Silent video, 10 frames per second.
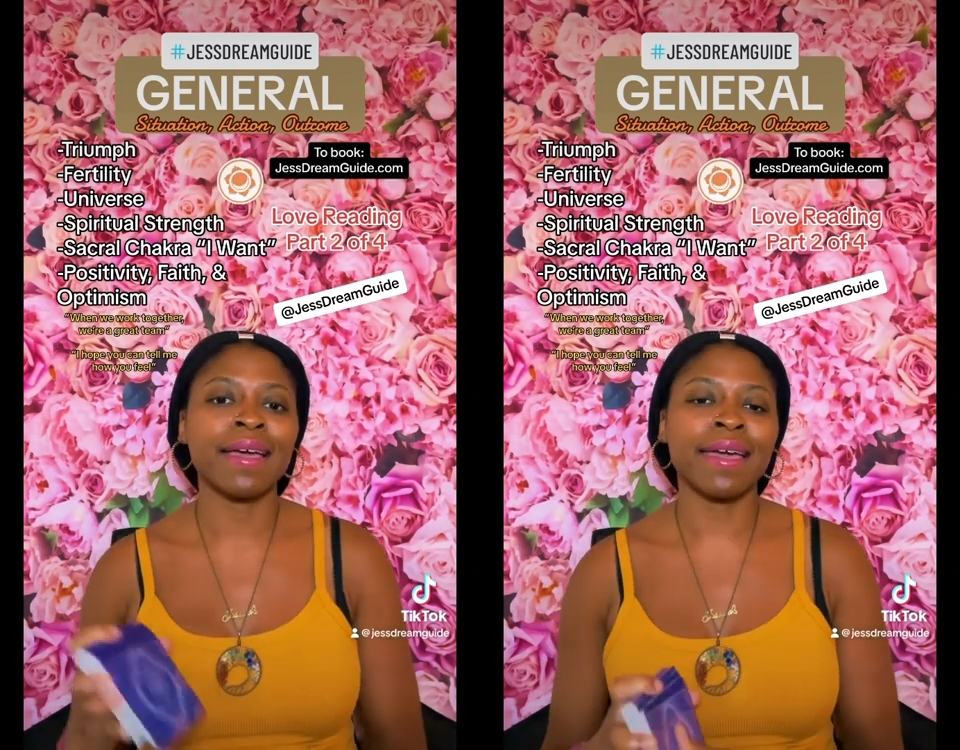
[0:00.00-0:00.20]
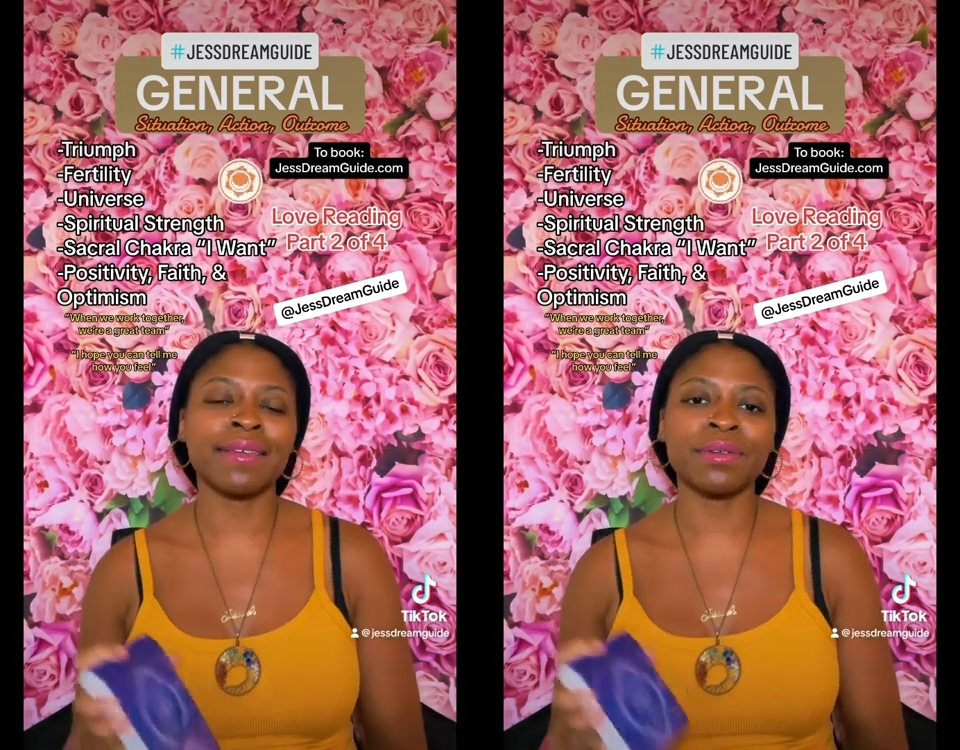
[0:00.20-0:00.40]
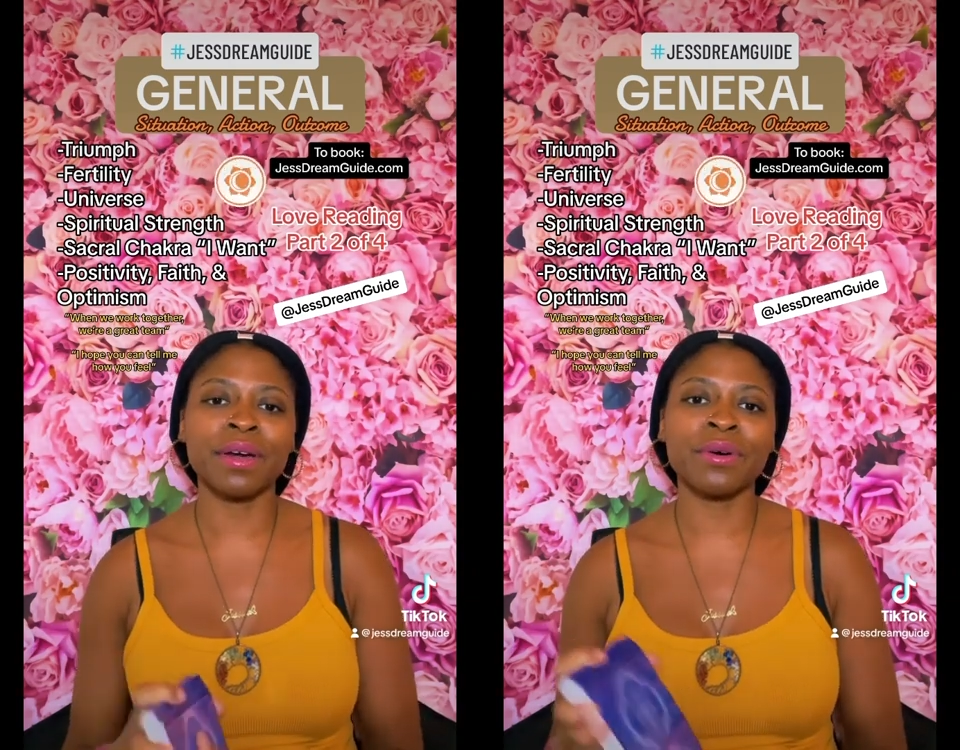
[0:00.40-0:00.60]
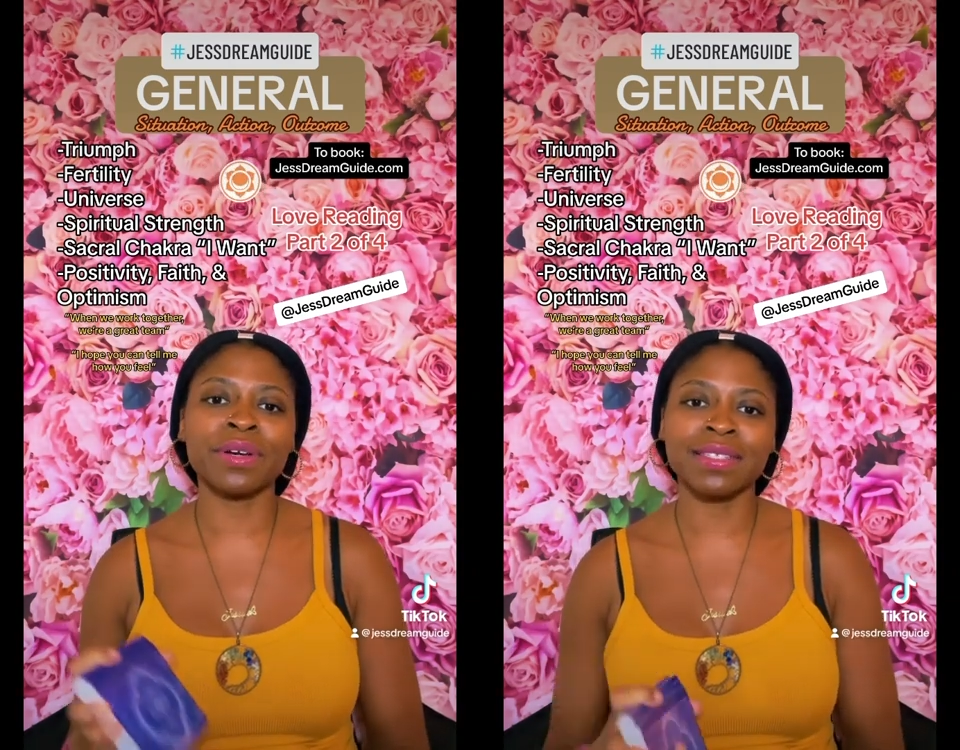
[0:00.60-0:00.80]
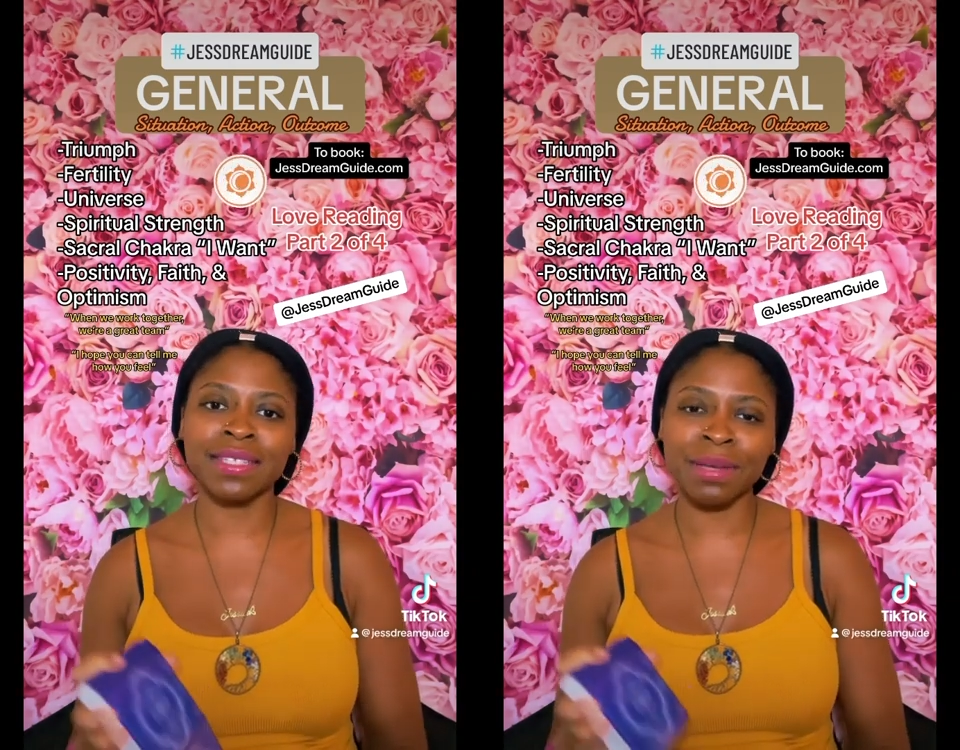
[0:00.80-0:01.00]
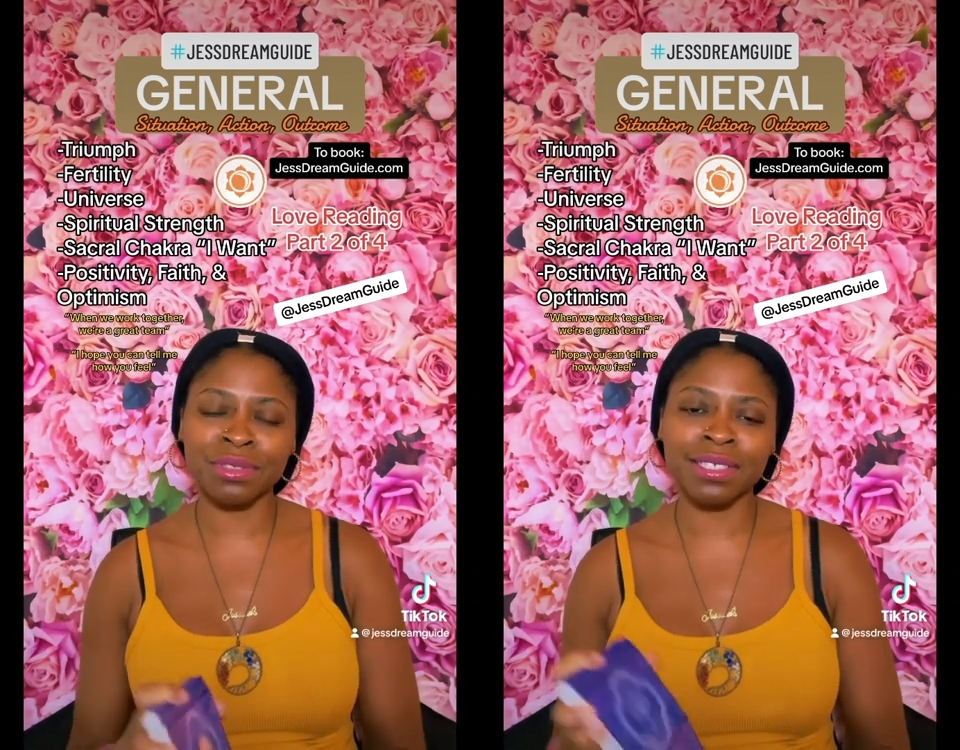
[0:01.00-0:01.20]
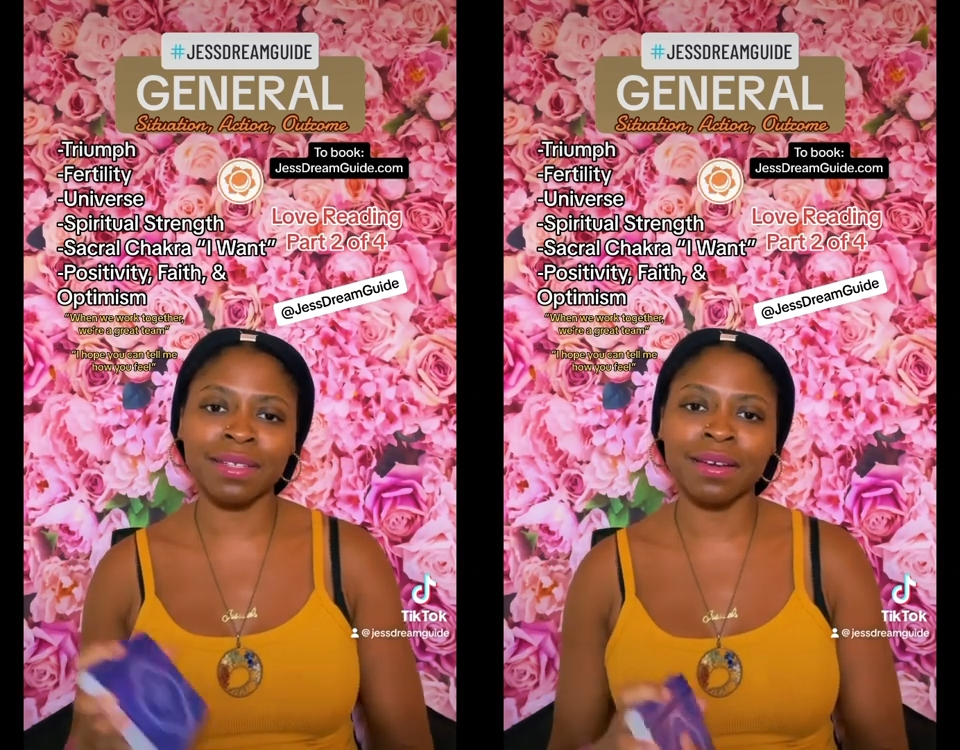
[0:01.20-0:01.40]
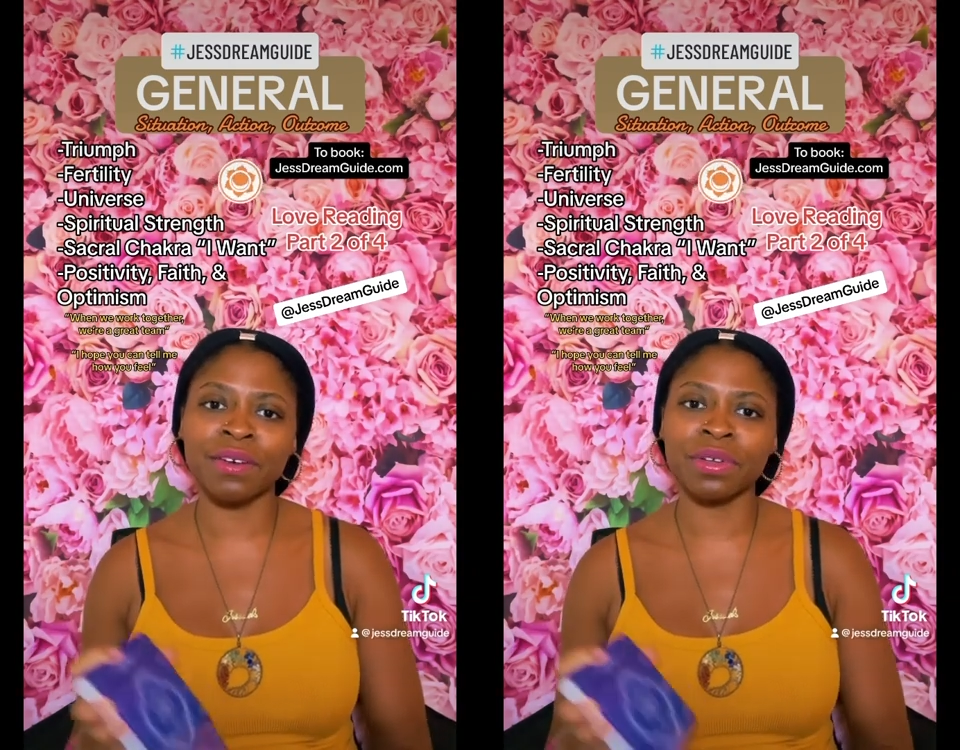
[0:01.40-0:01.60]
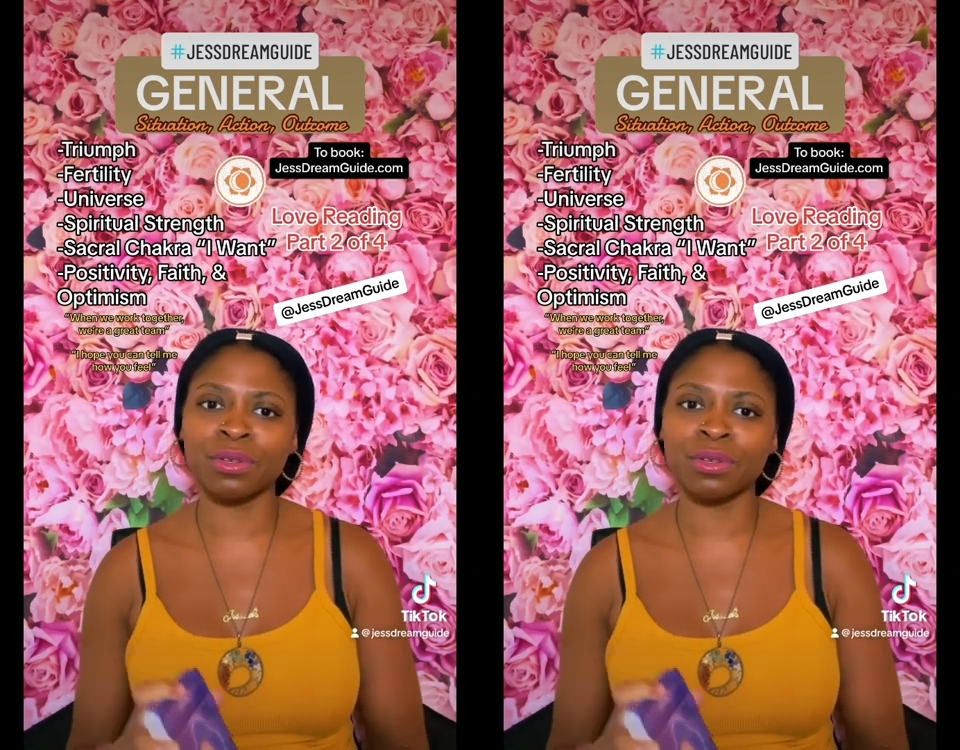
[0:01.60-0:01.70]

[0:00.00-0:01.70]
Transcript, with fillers: And, you know, conception of a